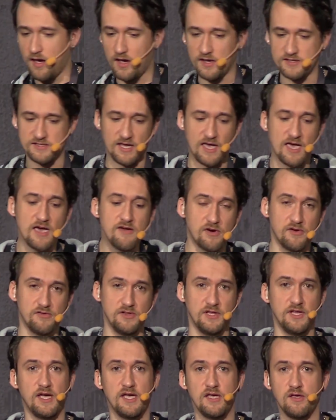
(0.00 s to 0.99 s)
they heavily
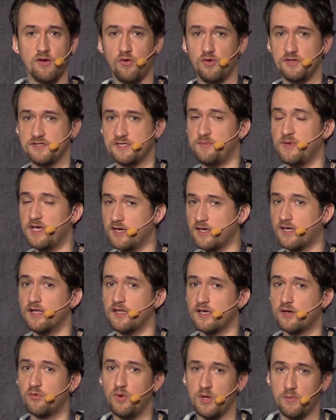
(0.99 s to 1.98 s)
rely on the
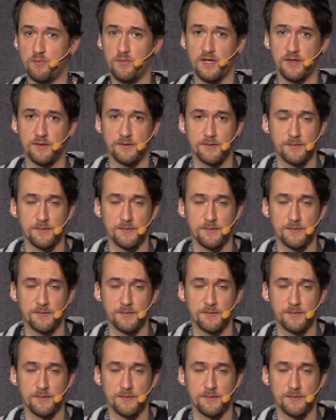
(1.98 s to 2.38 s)
medical equipment.